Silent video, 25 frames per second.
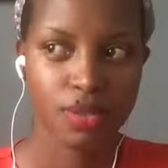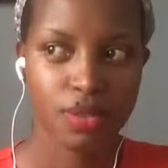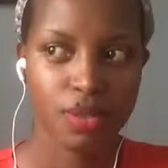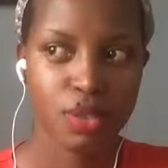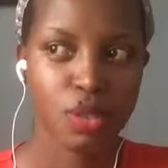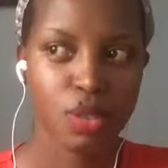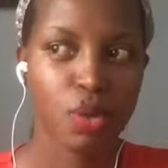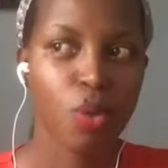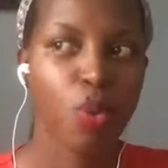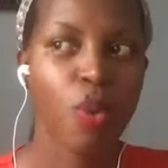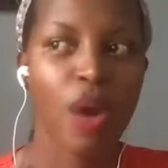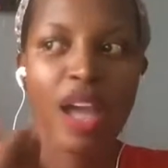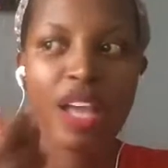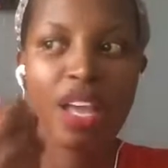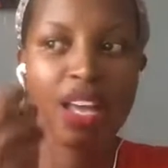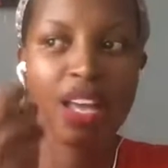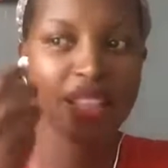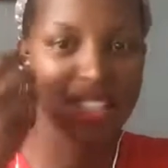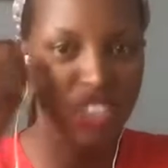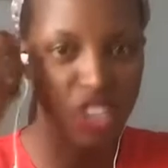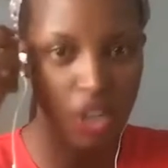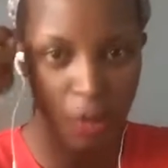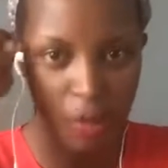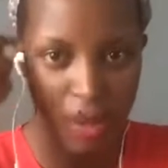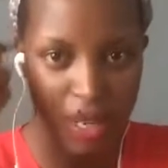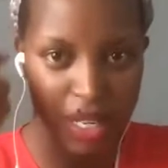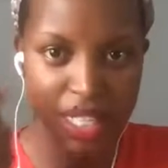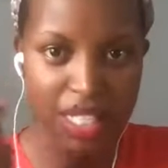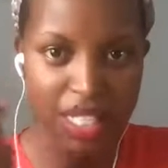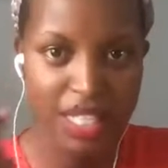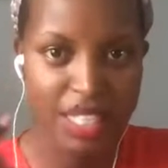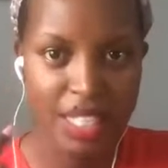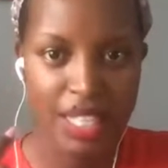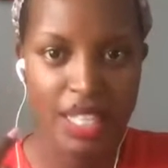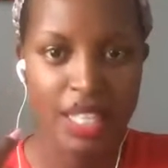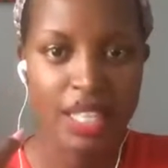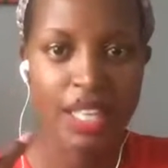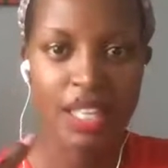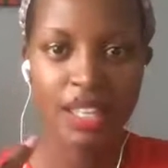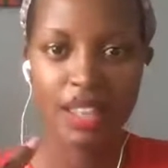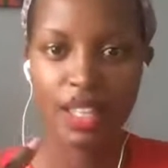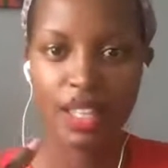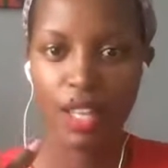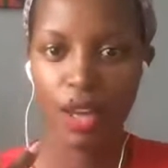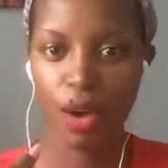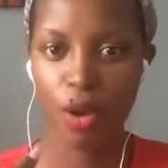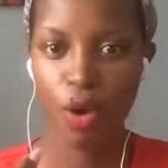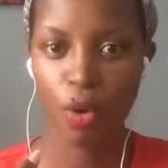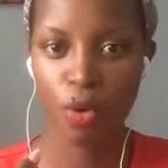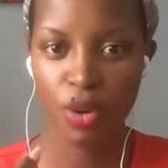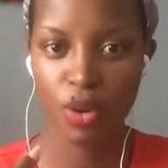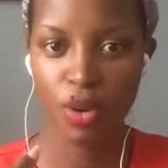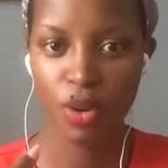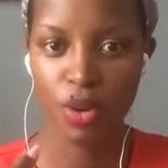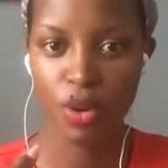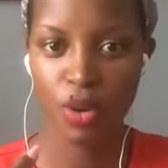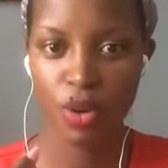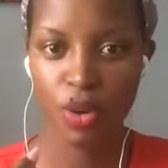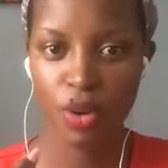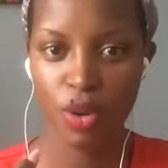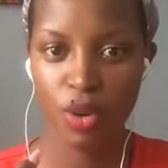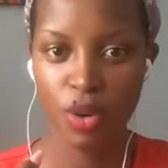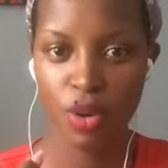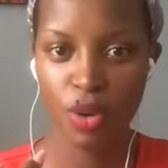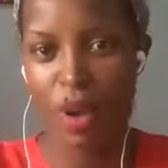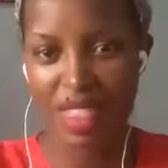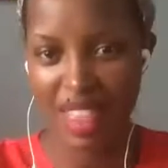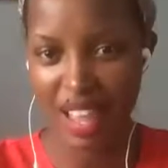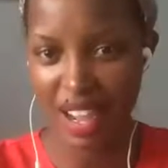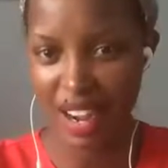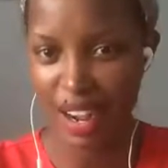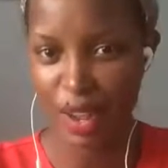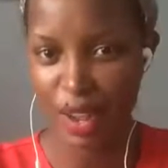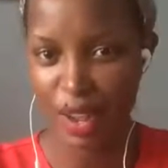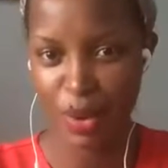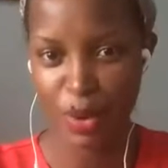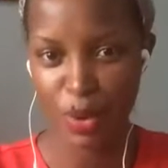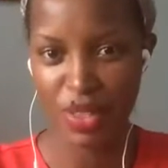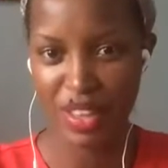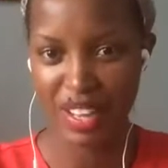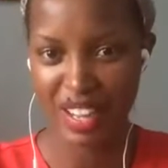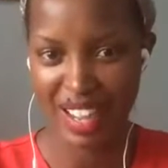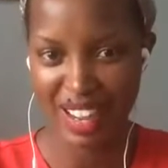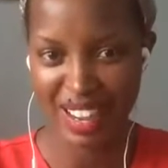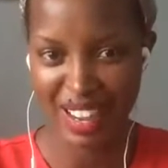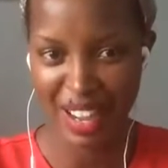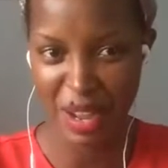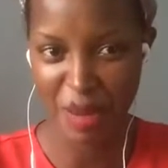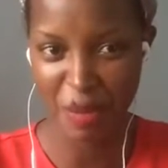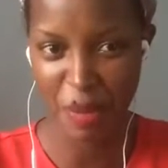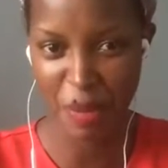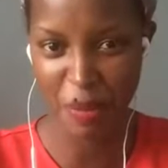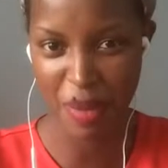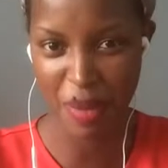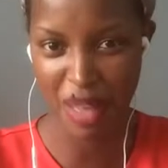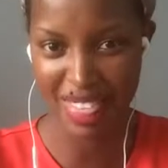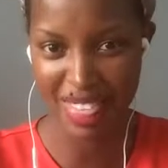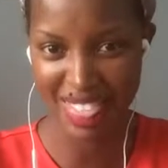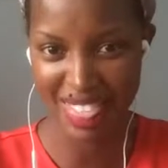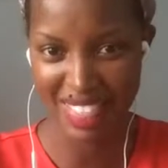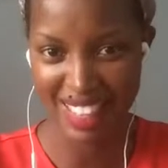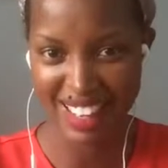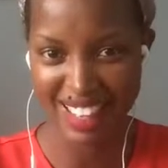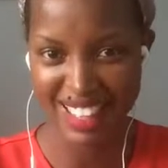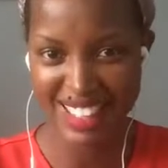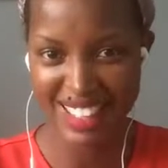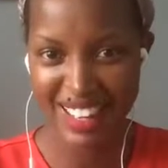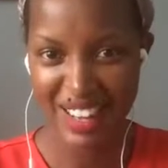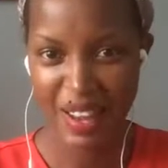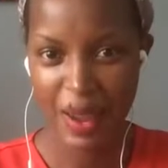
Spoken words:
So why are the Japanese thinking they own it? I'm sure Waithaka, you know the Kakabo Method.